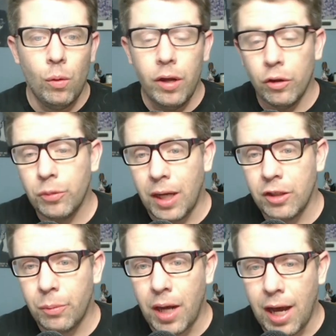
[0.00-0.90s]
We are
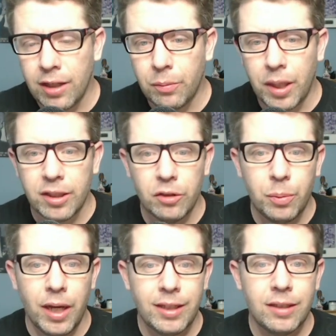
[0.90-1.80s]
sponsored by Asabasa
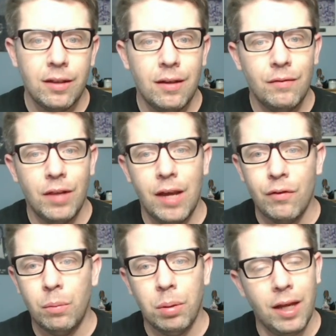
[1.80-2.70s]
Spice,
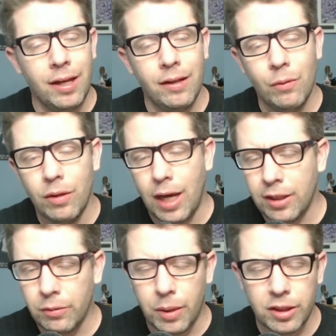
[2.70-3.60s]
flavor of plenty with
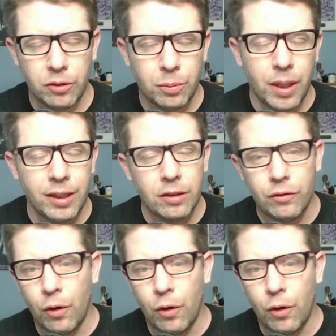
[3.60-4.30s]
Asabasa Spice.